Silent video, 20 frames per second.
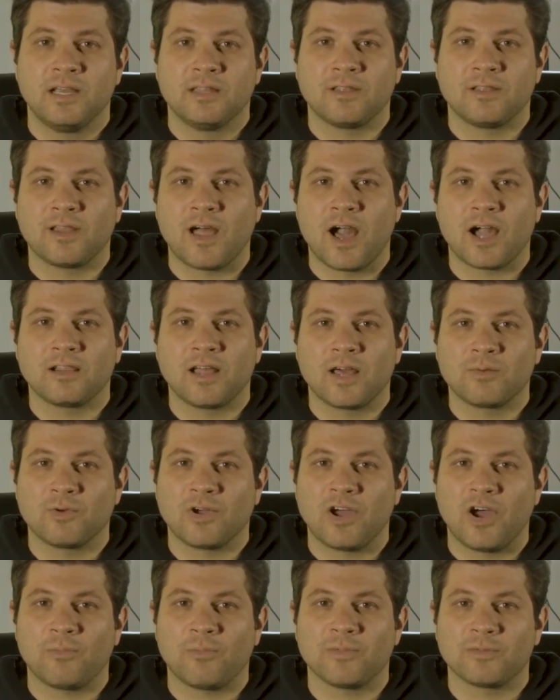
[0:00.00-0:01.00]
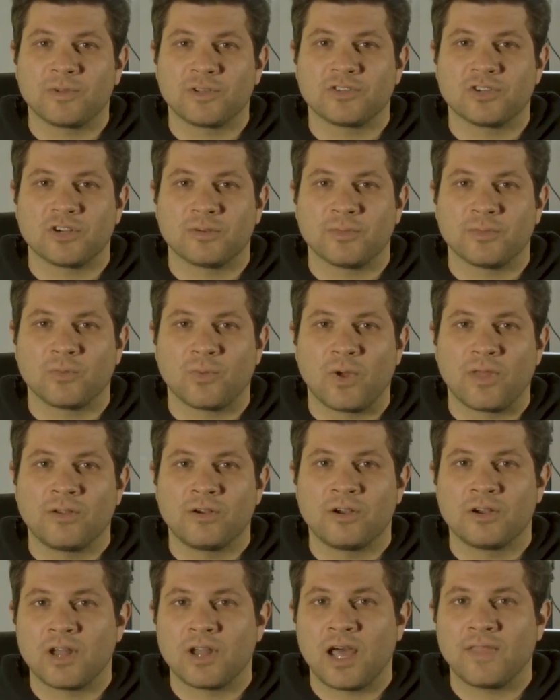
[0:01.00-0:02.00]
The logline will help them determine
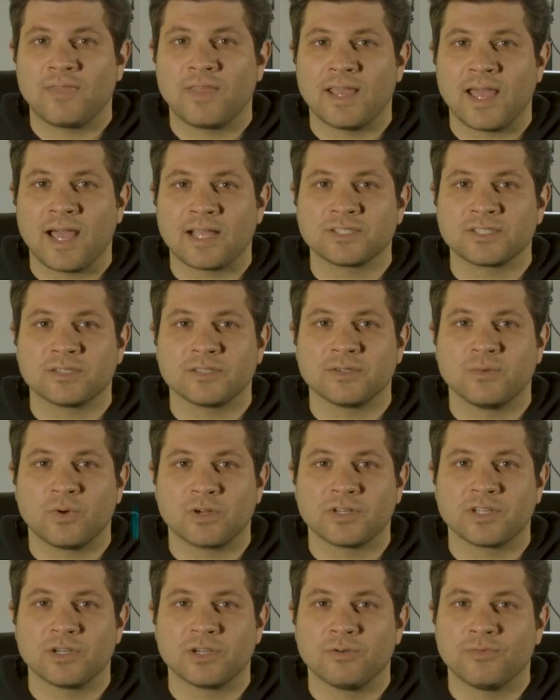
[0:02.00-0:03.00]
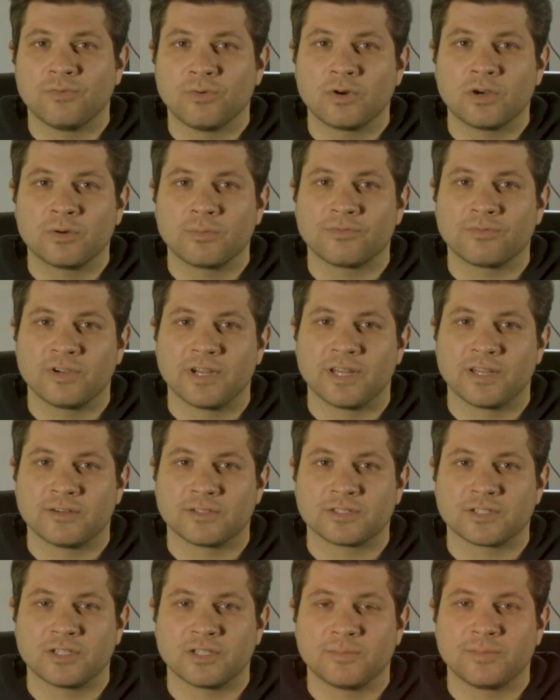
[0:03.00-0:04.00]
whether or not they actually want to go forward with reading your
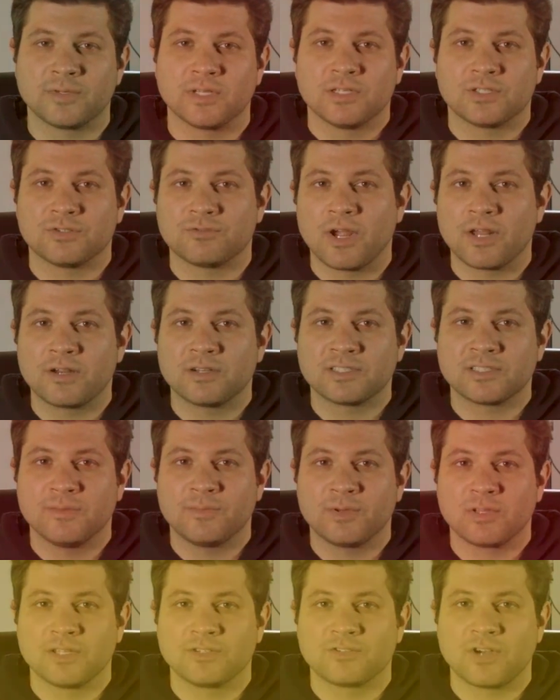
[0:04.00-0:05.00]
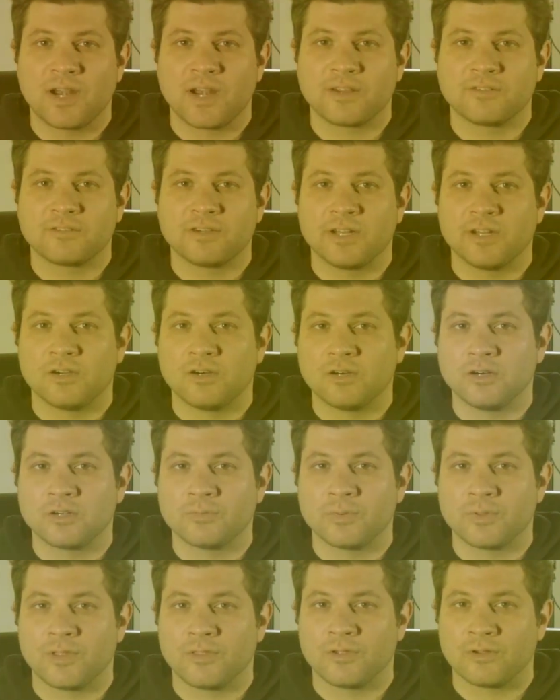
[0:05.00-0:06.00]
script. So writers typically try to create a
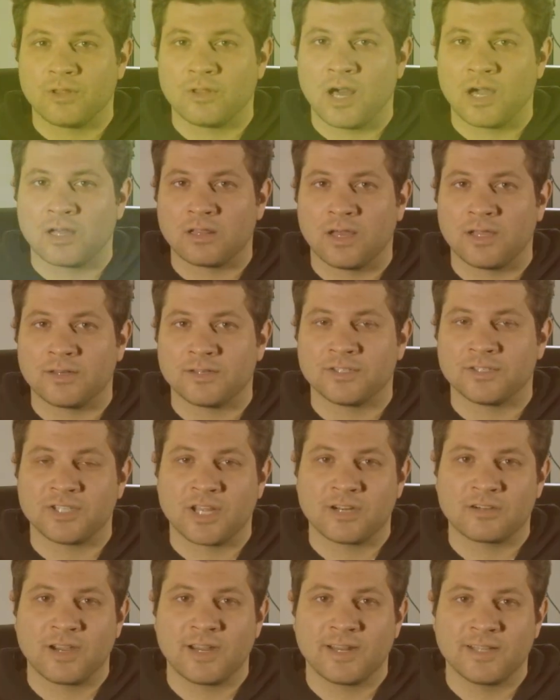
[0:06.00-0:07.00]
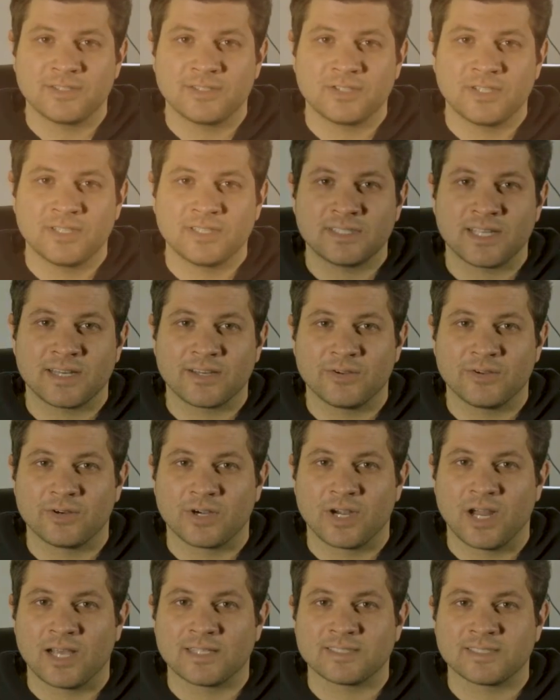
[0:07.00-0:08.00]
hook within their logline to generate interest and
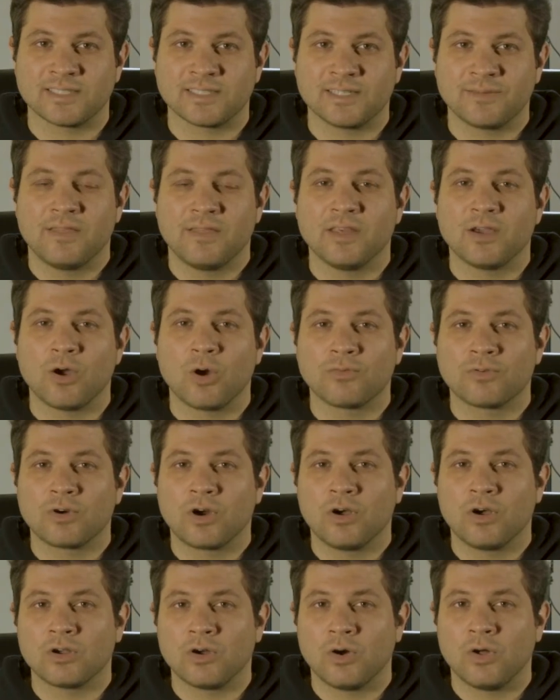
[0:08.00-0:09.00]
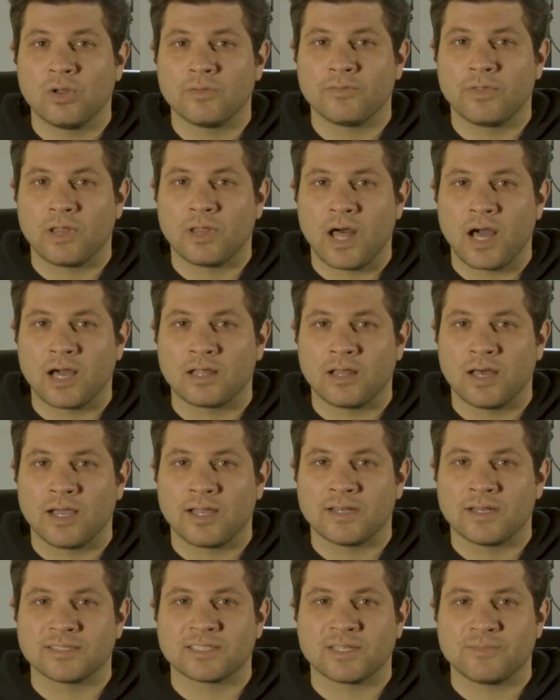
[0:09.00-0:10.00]
curiosity. The overall goal of the
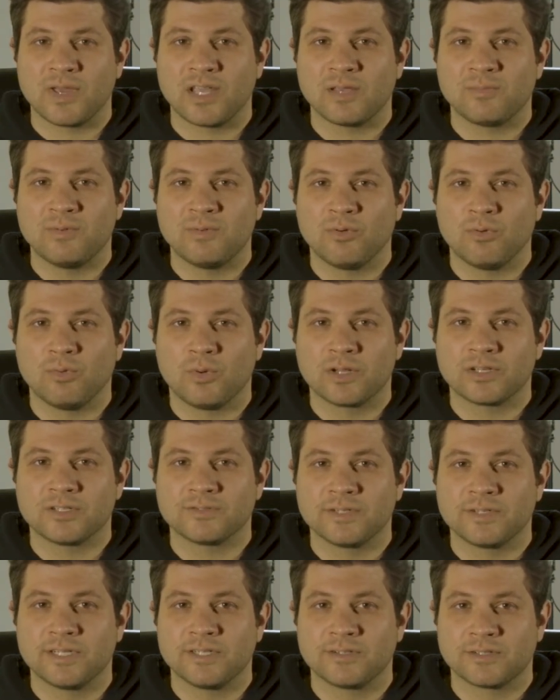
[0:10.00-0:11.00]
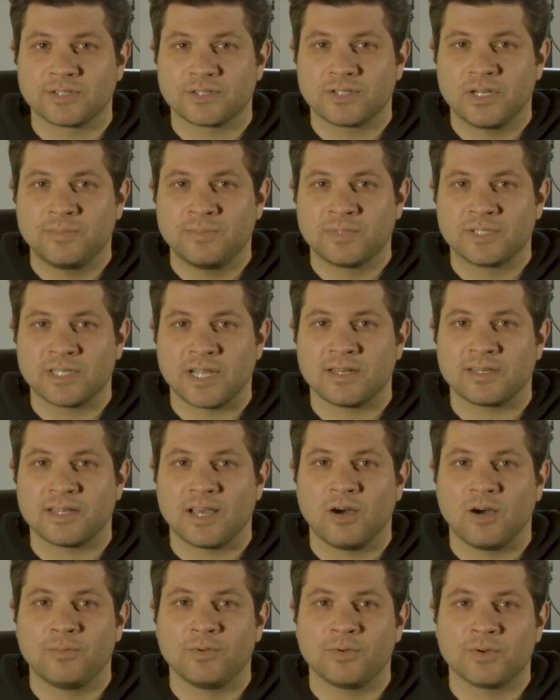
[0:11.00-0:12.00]
logline is to make people want to read your script and to
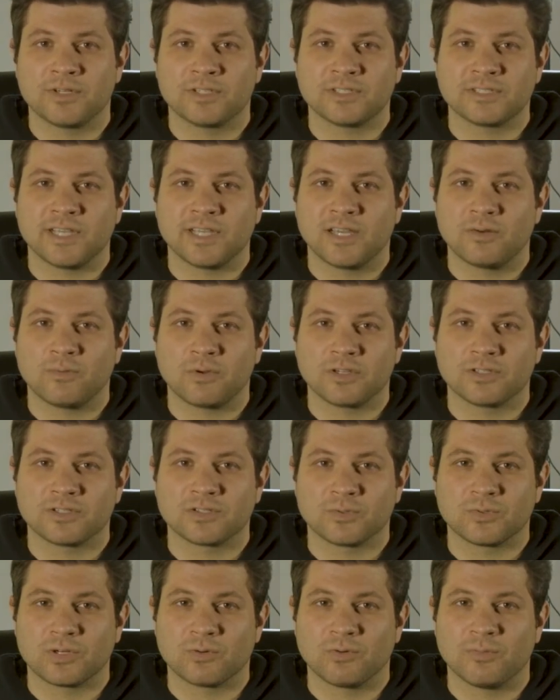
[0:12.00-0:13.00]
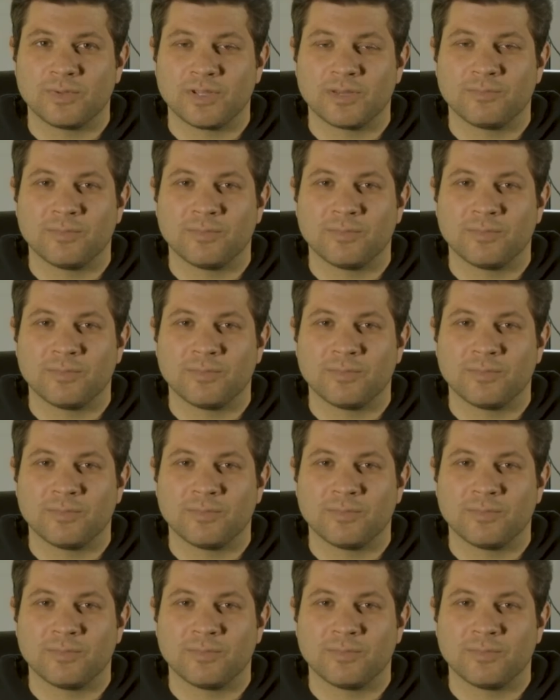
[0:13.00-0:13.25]
help you understand what your story will be